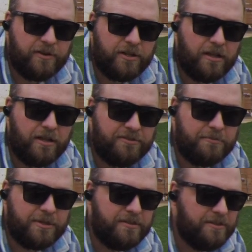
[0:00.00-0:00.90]
fertilising,
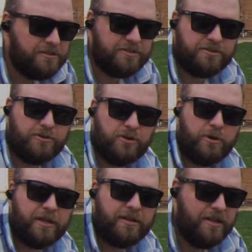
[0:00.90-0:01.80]
but just a real
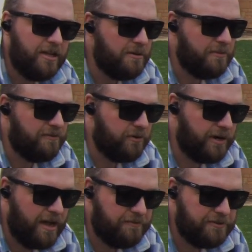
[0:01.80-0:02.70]
quick before
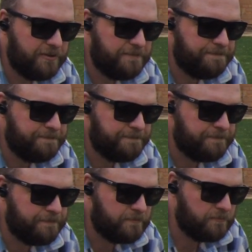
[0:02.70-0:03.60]
and after, and
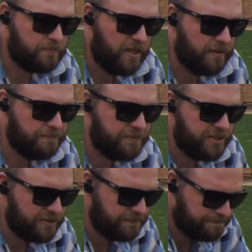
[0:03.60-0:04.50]
yeah,
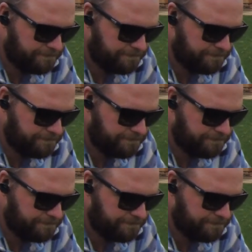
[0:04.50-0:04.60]
cheers.